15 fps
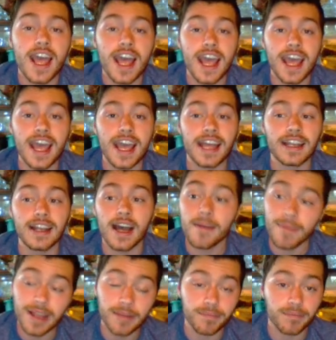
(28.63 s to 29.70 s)
and I
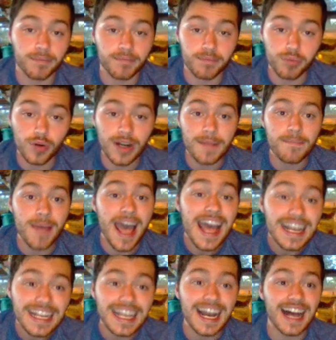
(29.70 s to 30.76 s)
made a pretty
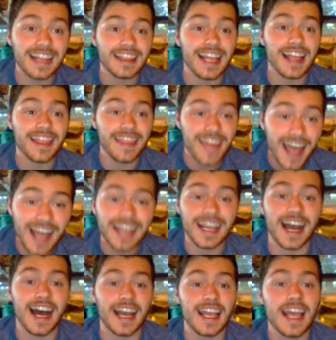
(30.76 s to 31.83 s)
penny on that
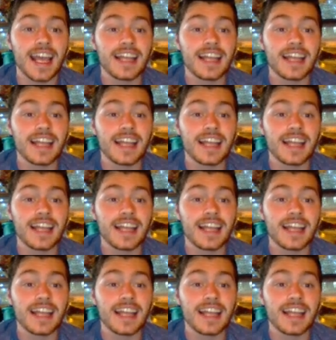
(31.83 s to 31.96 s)
guy.